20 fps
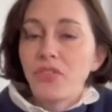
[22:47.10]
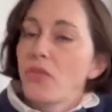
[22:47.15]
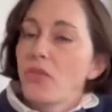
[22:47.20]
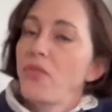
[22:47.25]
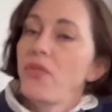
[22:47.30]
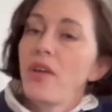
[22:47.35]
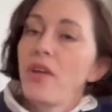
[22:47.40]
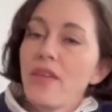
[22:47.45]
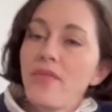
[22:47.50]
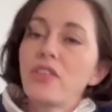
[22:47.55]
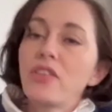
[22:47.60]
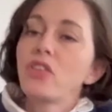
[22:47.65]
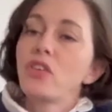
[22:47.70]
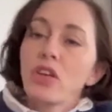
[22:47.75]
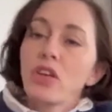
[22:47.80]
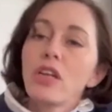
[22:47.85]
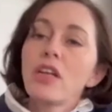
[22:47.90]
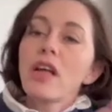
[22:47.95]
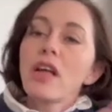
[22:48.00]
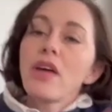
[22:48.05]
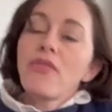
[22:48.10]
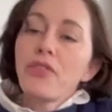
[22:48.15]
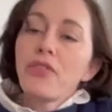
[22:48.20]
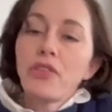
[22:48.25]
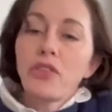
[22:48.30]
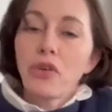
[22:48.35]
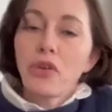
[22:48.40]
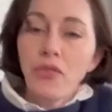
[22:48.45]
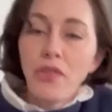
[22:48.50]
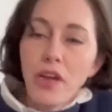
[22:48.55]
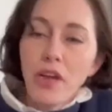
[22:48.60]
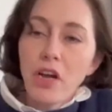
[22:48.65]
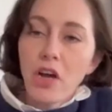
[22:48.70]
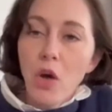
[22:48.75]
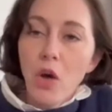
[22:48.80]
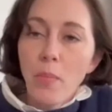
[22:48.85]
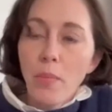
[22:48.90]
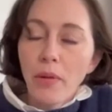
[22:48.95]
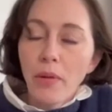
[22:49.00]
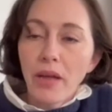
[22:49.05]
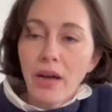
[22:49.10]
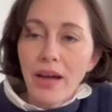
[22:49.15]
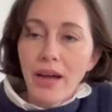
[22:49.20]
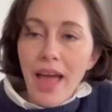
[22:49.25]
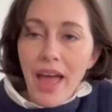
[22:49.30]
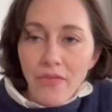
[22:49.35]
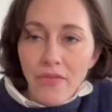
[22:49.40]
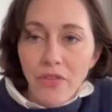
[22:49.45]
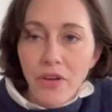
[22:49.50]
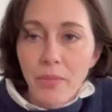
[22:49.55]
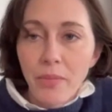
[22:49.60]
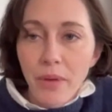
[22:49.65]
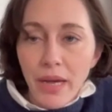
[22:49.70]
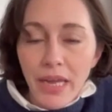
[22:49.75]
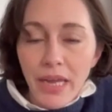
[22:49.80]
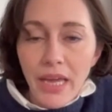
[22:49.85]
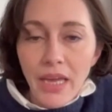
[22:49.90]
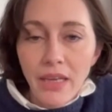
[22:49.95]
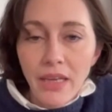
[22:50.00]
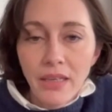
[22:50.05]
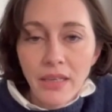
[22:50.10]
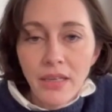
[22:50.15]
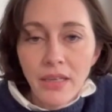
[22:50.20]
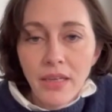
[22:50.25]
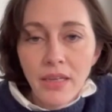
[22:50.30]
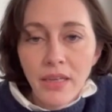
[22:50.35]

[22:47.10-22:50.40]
Sophia is good enough for Sophia Coppola, everybody,